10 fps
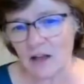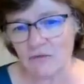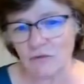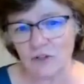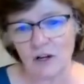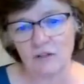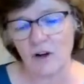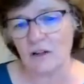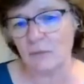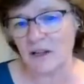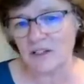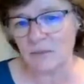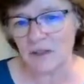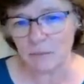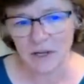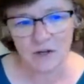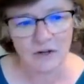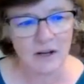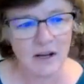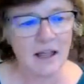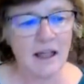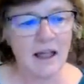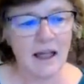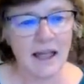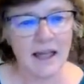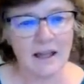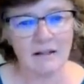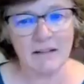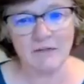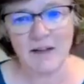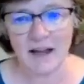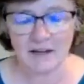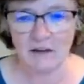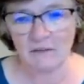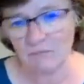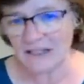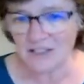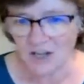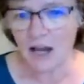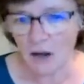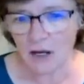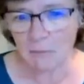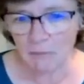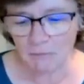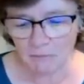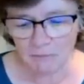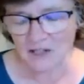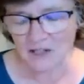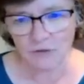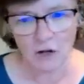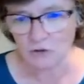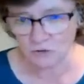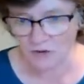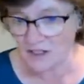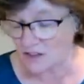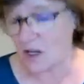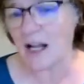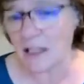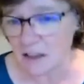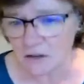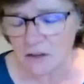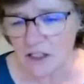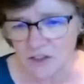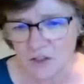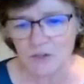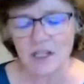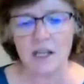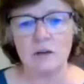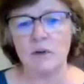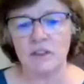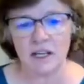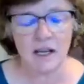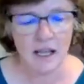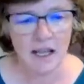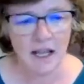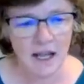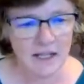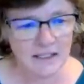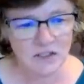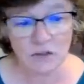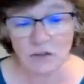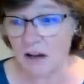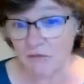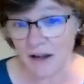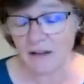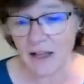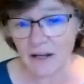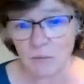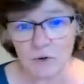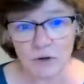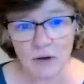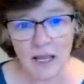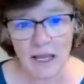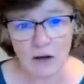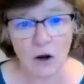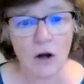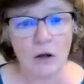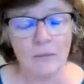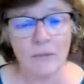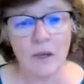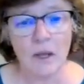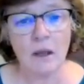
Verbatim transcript: California are followed by something bigger and the fact that it's not on a major fault or that it's not clearly associated with it uh, doesn't affect that number at all.